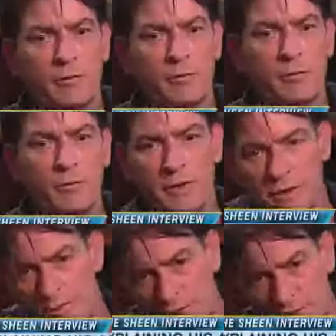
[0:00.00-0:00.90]
not from
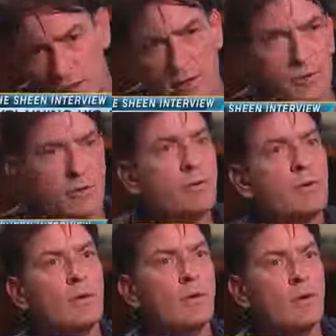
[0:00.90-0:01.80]
this particular
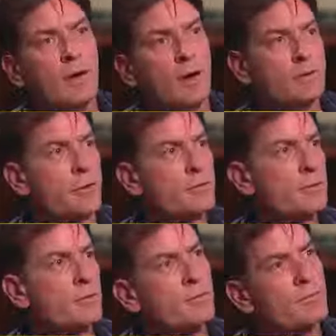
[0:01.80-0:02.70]
uh,
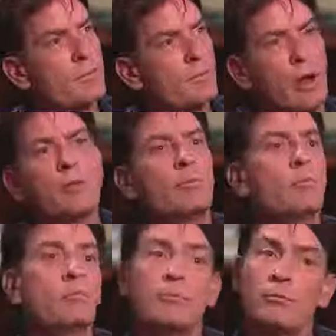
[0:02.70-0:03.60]
terrestrial uh, realm.